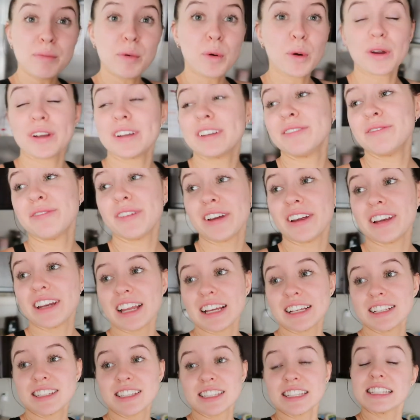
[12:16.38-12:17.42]
important and very
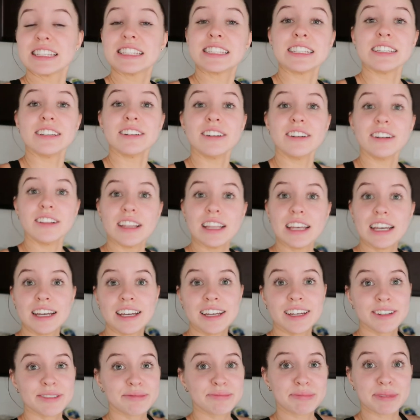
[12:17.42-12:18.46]
nice to still
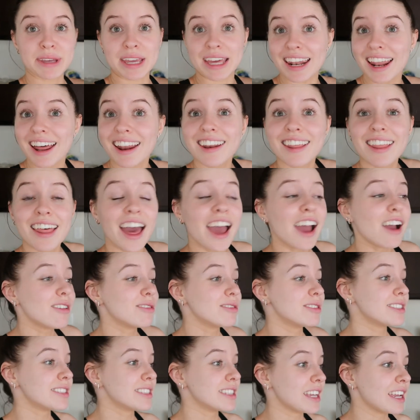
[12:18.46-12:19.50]
get out of the
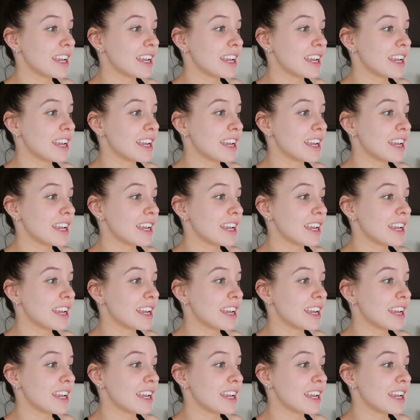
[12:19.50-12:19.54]
house.